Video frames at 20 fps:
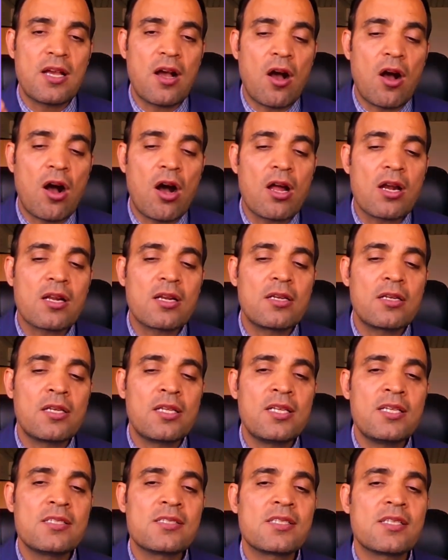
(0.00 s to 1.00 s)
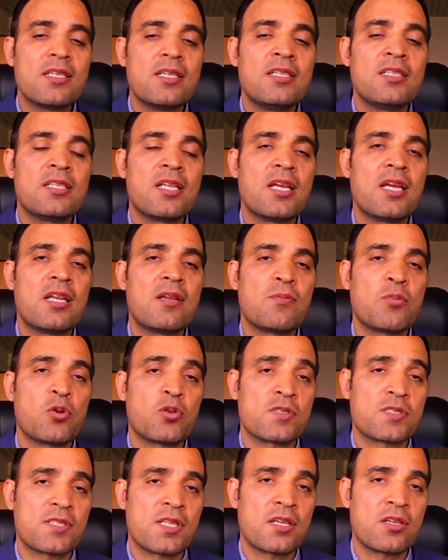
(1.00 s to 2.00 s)
are released in the
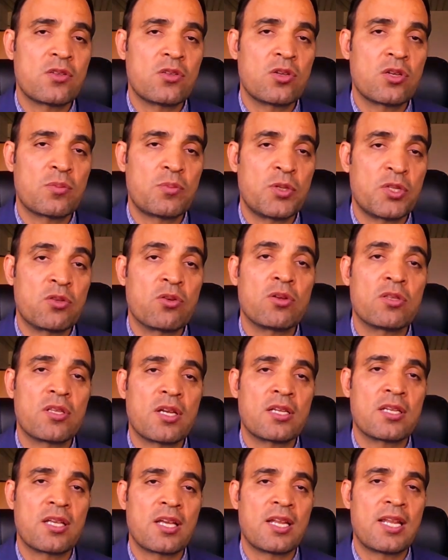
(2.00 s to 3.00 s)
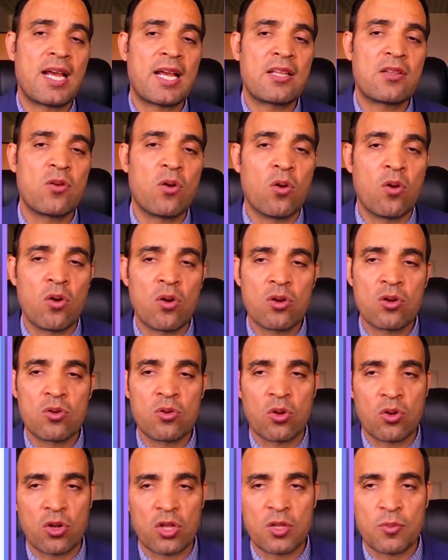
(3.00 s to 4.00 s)
posterior pituitary gland or
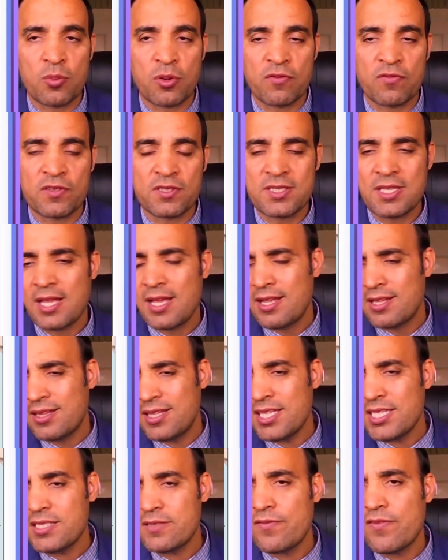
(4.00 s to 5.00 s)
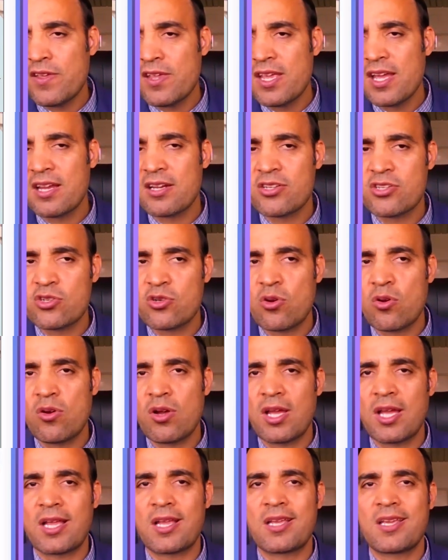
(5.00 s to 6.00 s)
neurohypophyse. This figure
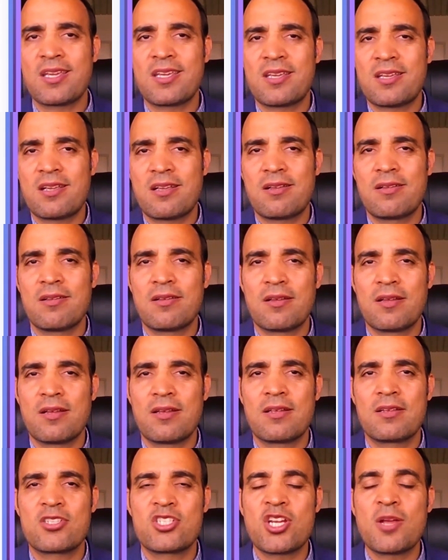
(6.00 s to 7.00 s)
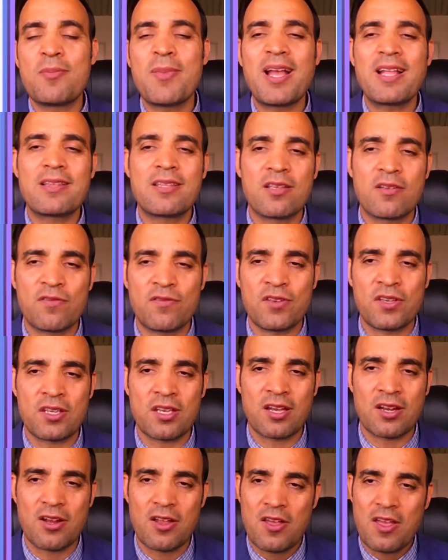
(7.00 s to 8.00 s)
shows a schematic
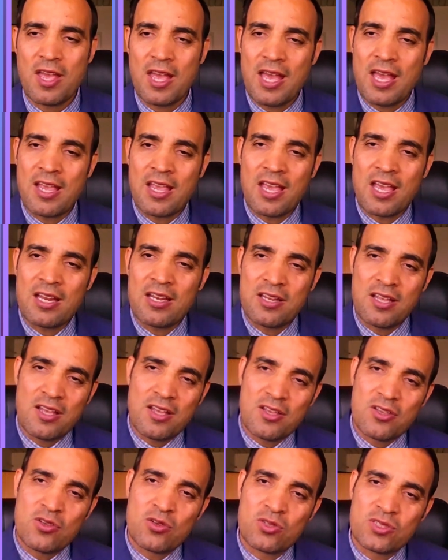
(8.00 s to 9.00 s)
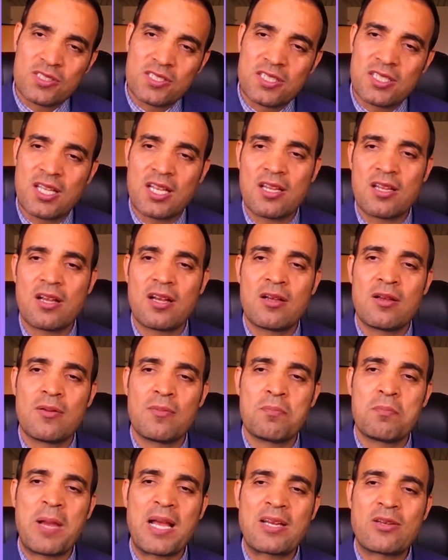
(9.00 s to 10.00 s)
figure. Again, you see the
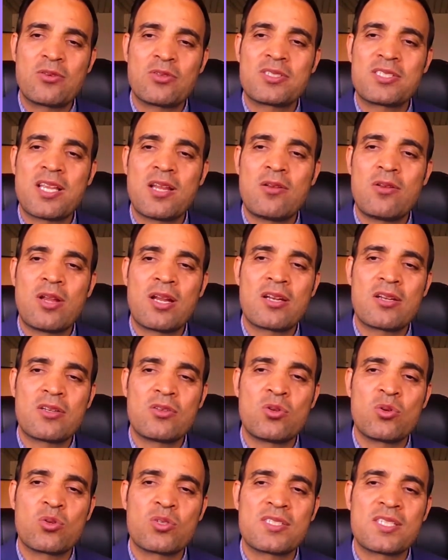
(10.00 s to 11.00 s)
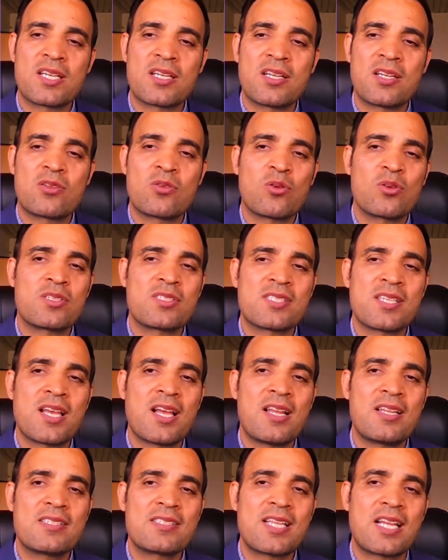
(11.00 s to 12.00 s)
magnocellular neurosecretory
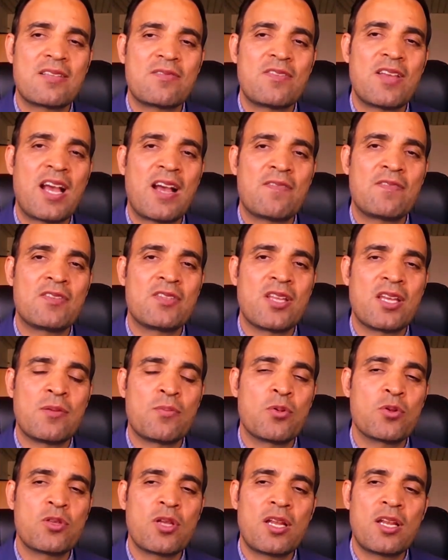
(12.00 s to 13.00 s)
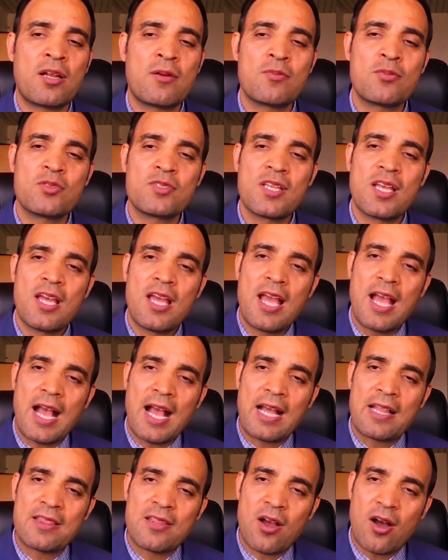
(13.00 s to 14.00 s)
cells that we have in the hypothalamus,
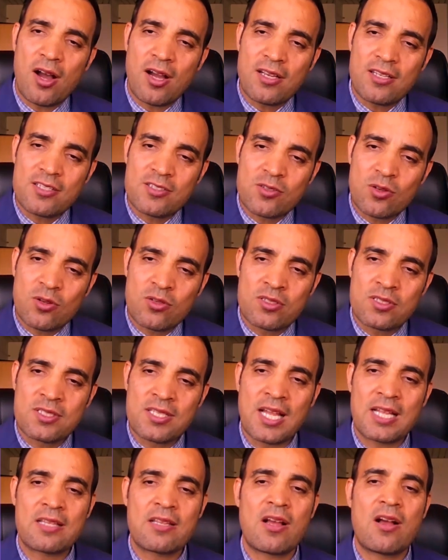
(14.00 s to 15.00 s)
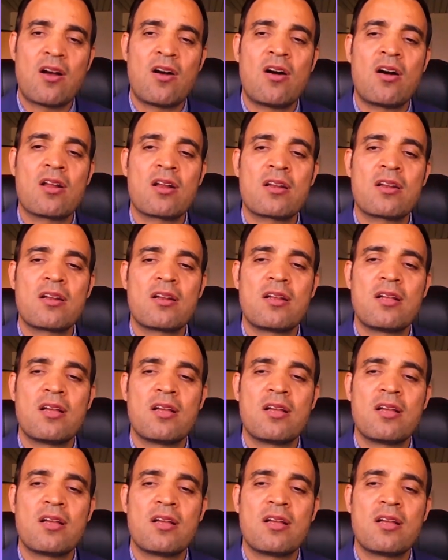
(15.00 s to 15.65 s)
and the axons that are